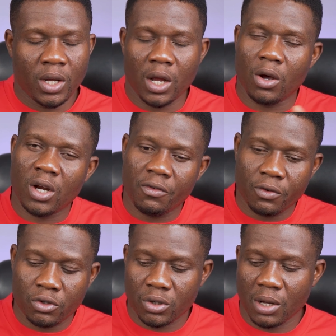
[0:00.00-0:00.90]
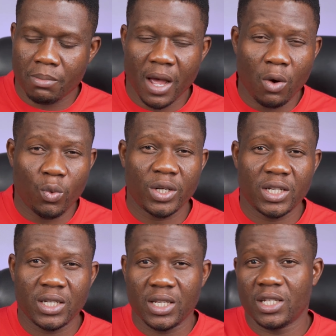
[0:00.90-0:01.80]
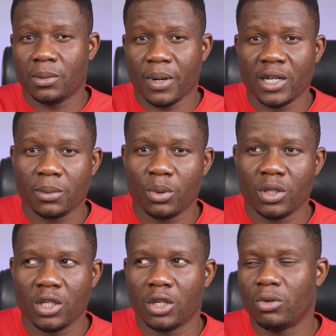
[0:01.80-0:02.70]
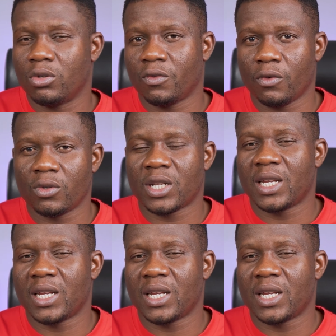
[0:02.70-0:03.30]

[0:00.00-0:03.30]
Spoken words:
Now, other phones you can buy within this price point includes phones